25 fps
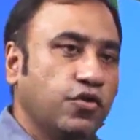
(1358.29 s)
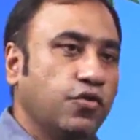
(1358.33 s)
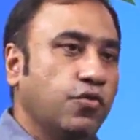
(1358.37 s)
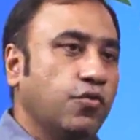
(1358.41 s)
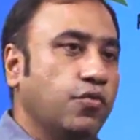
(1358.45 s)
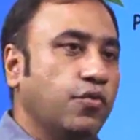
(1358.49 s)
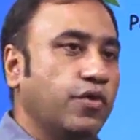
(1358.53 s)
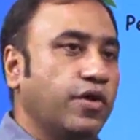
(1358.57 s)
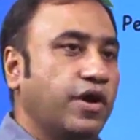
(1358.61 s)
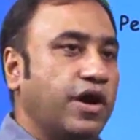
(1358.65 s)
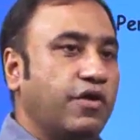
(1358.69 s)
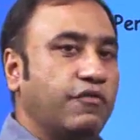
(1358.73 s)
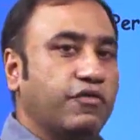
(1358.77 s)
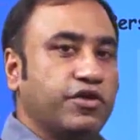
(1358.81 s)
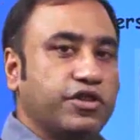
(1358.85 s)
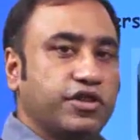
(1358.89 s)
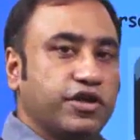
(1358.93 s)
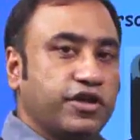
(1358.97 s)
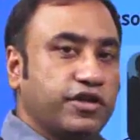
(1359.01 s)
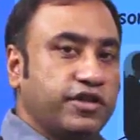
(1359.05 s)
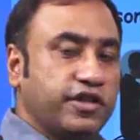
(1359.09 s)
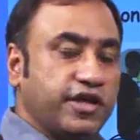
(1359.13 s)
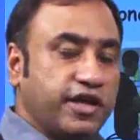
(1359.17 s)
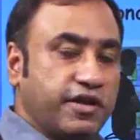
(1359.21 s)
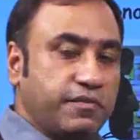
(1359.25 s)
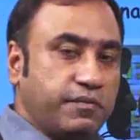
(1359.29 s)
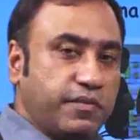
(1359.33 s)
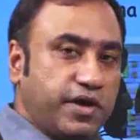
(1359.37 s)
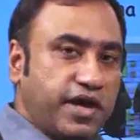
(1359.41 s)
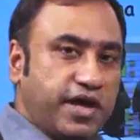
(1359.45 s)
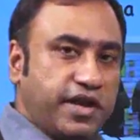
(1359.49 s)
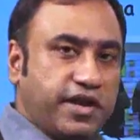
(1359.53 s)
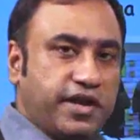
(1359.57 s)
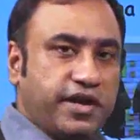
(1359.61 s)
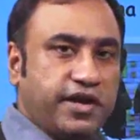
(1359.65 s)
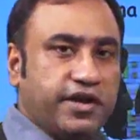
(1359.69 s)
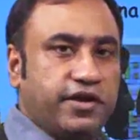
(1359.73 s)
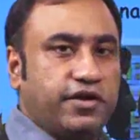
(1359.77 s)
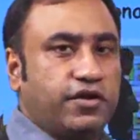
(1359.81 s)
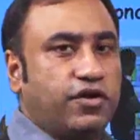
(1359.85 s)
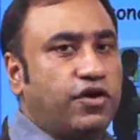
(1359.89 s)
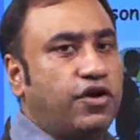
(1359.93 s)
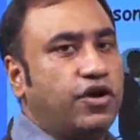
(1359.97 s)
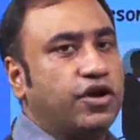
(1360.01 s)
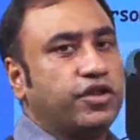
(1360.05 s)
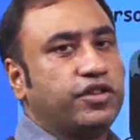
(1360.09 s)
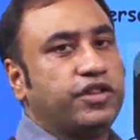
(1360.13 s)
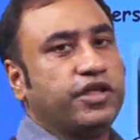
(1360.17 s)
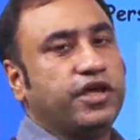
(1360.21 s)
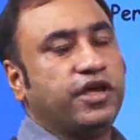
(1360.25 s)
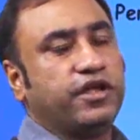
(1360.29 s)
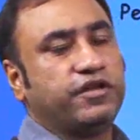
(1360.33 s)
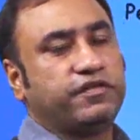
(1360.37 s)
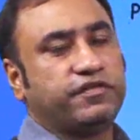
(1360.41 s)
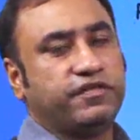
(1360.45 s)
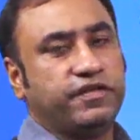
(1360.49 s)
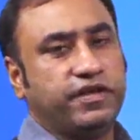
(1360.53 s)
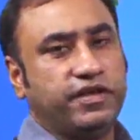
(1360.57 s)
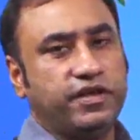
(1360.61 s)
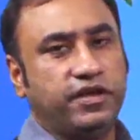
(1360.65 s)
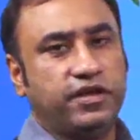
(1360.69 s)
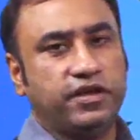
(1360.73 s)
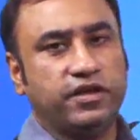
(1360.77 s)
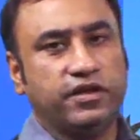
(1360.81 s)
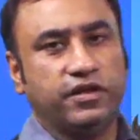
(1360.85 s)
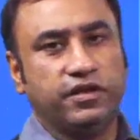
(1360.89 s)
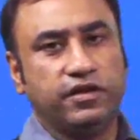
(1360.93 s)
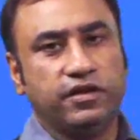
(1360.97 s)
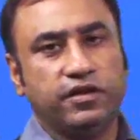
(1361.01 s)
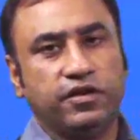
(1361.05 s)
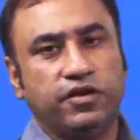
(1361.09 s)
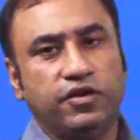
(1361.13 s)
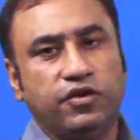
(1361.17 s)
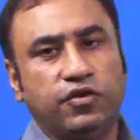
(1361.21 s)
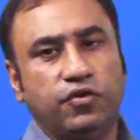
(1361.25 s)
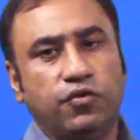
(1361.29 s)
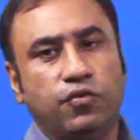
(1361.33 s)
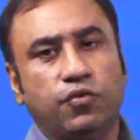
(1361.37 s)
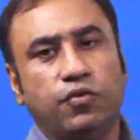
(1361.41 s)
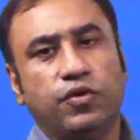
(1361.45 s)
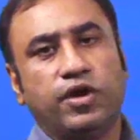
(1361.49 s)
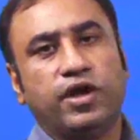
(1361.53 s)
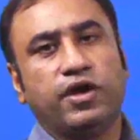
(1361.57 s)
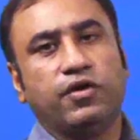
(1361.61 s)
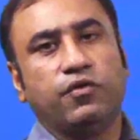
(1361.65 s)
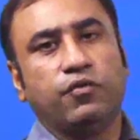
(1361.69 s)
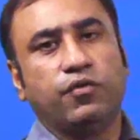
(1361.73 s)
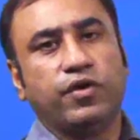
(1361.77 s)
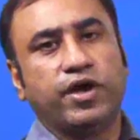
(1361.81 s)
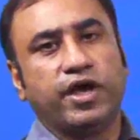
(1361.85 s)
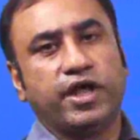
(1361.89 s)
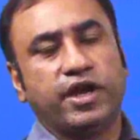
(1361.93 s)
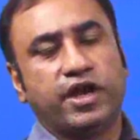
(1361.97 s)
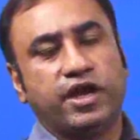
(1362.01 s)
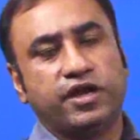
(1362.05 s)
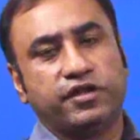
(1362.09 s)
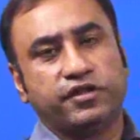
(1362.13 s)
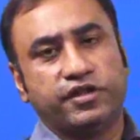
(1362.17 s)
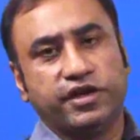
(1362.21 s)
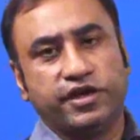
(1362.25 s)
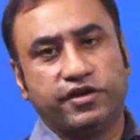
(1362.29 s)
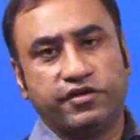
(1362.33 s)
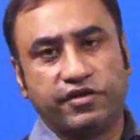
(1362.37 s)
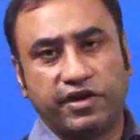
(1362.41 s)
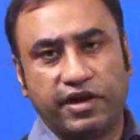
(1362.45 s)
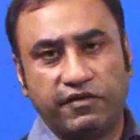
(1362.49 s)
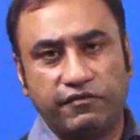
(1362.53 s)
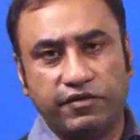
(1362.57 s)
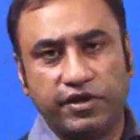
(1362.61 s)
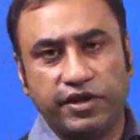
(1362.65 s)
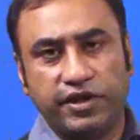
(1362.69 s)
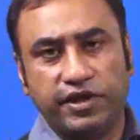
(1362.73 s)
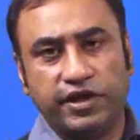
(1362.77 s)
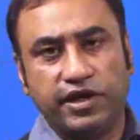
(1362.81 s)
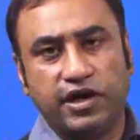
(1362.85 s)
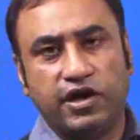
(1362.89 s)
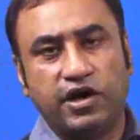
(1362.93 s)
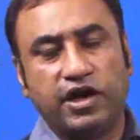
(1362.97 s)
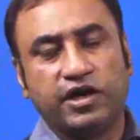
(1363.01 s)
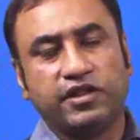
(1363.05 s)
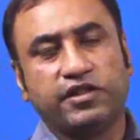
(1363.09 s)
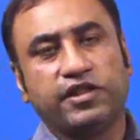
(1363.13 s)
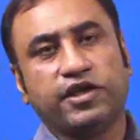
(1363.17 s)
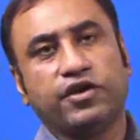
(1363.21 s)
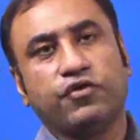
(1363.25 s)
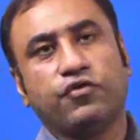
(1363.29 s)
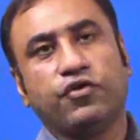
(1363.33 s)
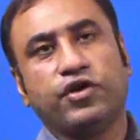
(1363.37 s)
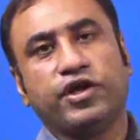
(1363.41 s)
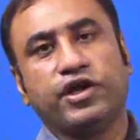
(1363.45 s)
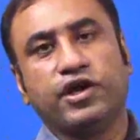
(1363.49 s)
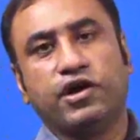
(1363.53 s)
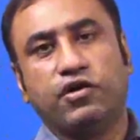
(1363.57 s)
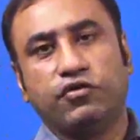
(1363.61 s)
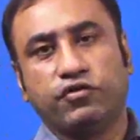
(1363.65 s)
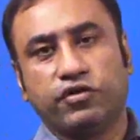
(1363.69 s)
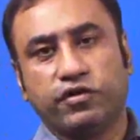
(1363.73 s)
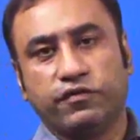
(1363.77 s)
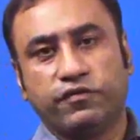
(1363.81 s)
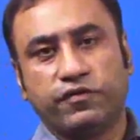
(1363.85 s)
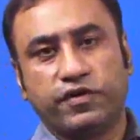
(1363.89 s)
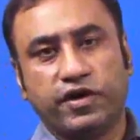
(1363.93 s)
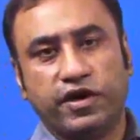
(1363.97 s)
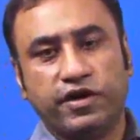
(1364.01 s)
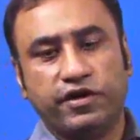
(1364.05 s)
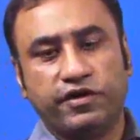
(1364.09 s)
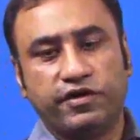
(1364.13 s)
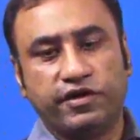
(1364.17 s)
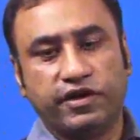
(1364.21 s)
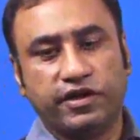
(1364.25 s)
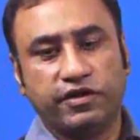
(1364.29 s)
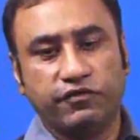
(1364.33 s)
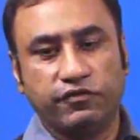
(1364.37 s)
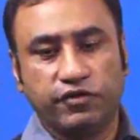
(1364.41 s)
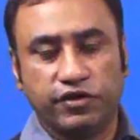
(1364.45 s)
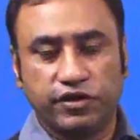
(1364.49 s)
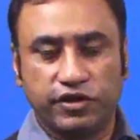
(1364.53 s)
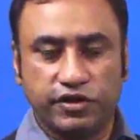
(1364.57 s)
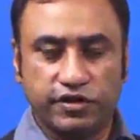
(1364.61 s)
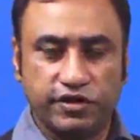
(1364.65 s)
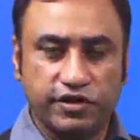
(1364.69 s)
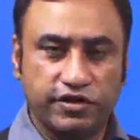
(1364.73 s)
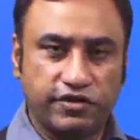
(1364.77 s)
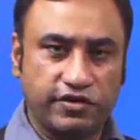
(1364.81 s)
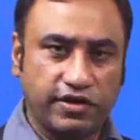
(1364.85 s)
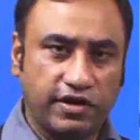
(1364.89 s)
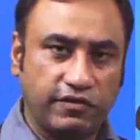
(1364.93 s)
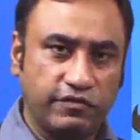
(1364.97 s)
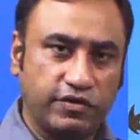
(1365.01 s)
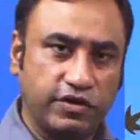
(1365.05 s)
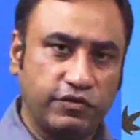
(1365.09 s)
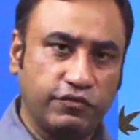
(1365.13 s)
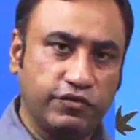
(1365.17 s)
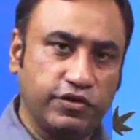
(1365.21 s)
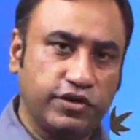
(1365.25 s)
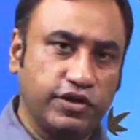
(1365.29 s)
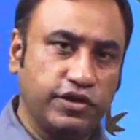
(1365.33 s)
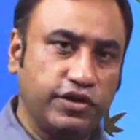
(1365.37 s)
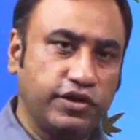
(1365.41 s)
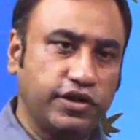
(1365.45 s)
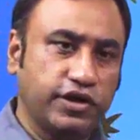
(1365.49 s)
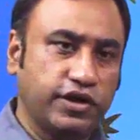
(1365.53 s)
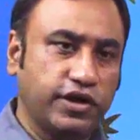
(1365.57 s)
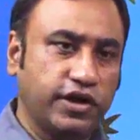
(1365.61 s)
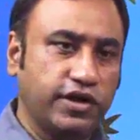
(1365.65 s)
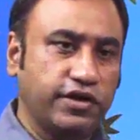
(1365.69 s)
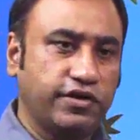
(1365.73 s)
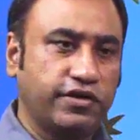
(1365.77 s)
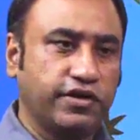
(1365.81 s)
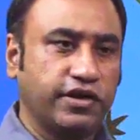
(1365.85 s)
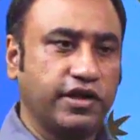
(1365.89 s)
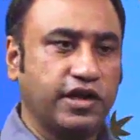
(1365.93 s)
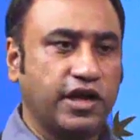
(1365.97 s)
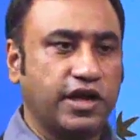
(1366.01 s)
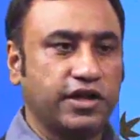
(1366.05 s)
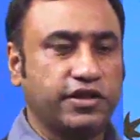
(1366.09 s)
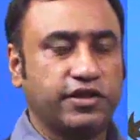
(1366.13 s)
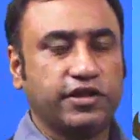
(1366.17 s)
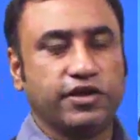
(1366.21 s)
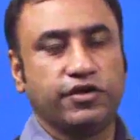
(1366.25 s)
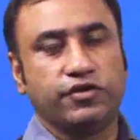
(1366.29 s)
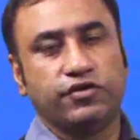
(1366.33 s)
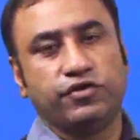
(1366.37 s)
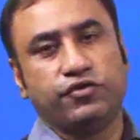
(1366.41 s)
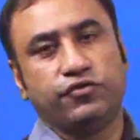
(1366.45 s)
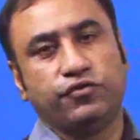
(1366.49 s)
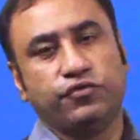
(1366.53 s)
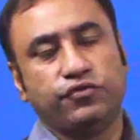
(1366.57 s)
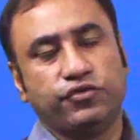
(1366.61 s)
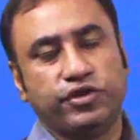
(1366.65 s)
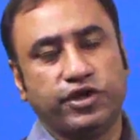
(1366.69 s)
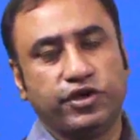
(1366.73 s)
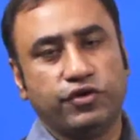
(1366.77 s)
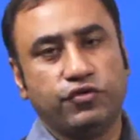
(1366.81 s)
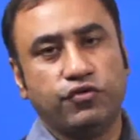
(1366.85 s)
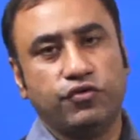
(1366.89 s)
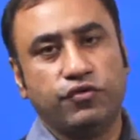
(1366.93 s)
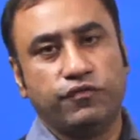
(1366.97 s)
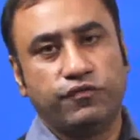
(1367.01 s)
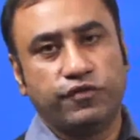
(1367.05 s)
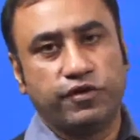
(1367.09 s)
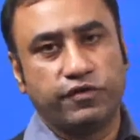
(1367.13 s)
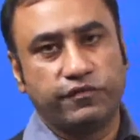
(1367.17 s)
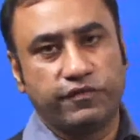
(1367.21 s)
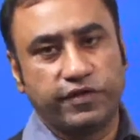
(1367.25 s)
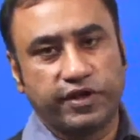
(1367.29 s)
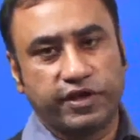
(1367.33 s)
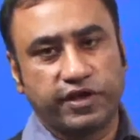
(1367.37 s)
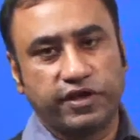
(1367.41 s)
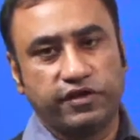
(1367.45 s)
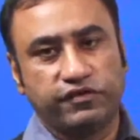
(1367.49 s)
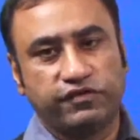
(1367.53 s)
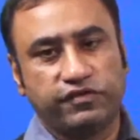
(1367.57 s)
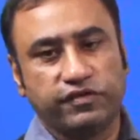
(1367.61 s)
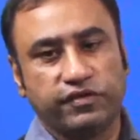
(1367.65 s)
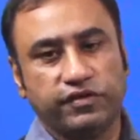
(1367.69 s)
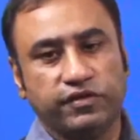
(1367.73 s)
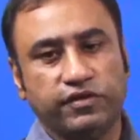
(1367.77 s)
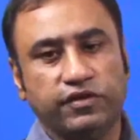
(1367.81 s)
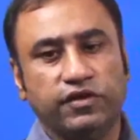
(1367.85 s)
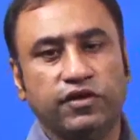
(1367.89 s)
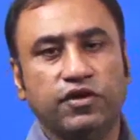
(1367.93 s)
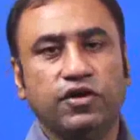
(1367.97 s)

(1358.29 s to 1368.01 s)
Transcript: whether they are married or they are single, where are they traveling, are they going out of country, whether they travel within the country, do they go for vacation.